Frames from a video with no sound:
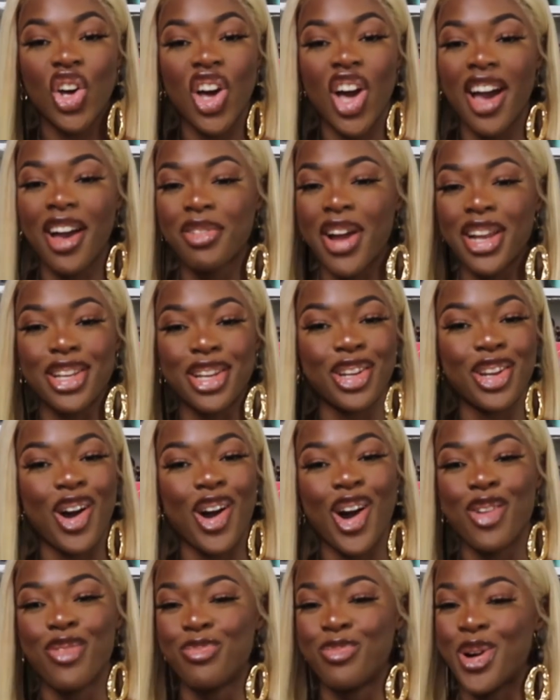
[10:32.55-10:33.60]
I read a
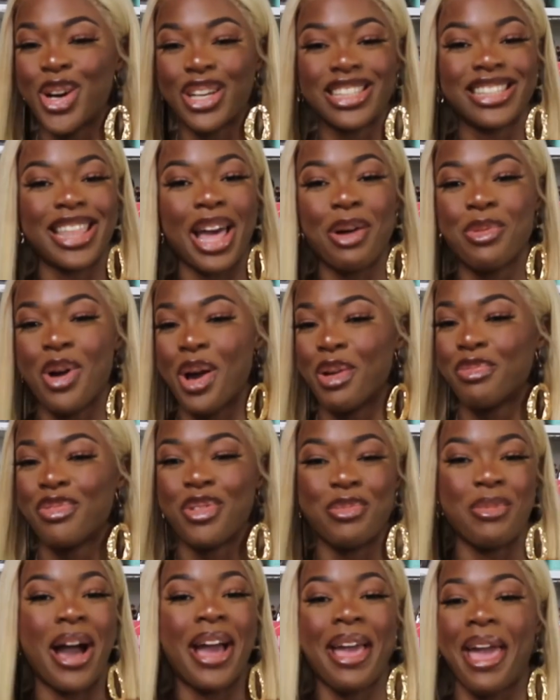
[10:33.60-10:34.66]
lot of books that work for
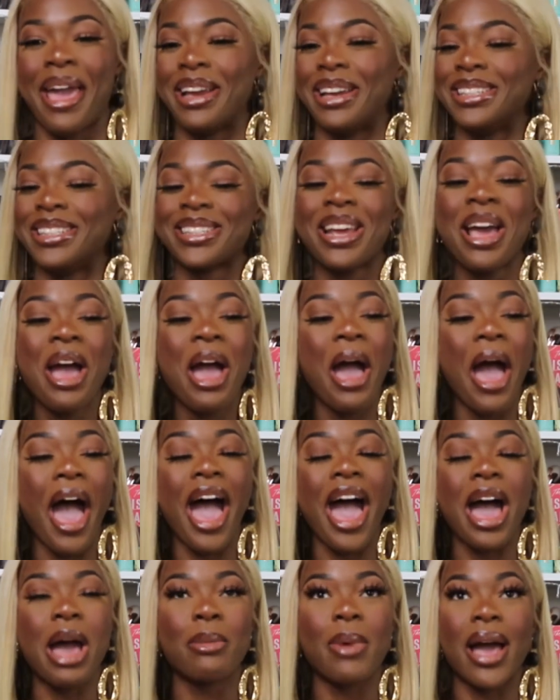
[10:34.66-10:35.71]
my age,
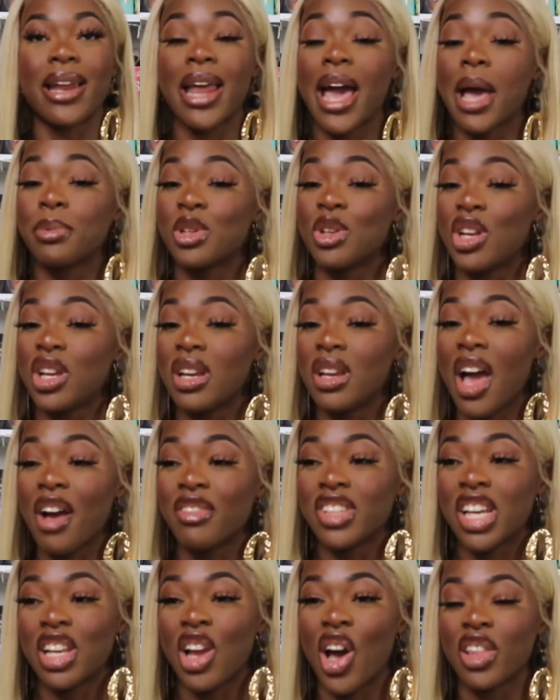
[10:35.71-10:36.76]
and I absolutely
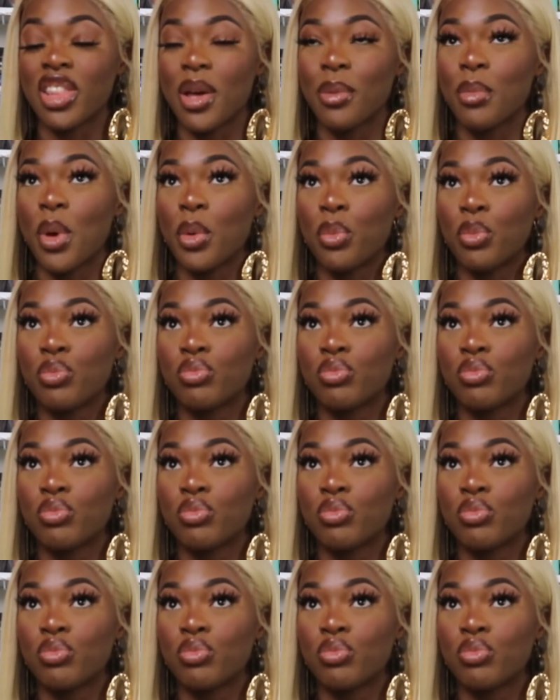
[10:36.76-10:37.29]
loved a lot of them.